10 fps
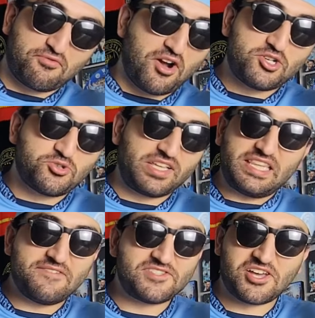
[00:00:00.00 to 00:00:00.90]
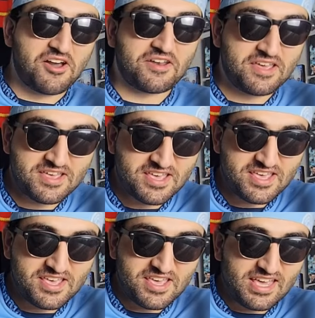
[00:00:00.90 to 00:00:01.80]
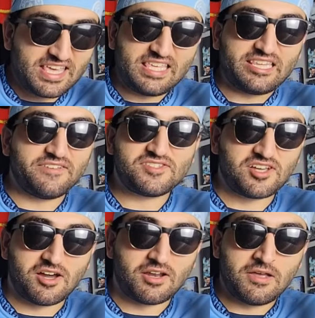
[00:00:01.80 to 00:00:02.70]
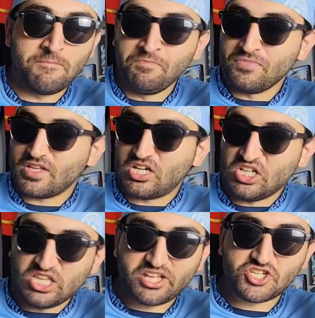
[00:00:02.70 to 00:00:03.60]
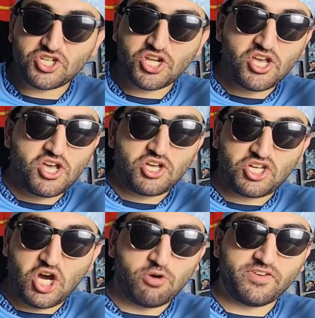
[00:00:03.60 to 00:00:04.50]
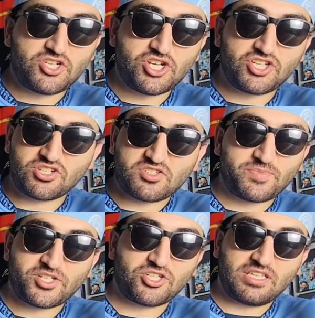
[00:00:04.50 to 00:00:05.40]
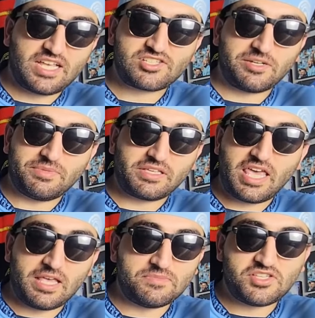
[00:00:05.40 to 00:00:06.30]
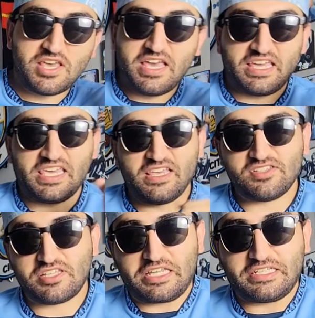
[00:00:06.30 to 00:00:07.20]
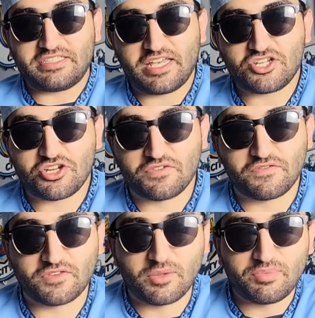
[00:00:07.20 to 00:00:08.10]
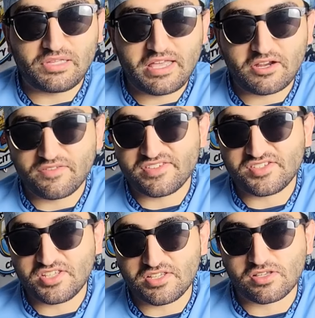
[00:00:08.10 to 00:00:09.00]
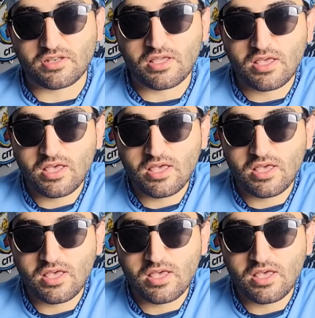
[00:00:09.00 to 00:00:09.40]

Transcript: Rodri lives on. He lives on. Clutch Kovacic, especially the last couple of games. He is in contention for the player of the season.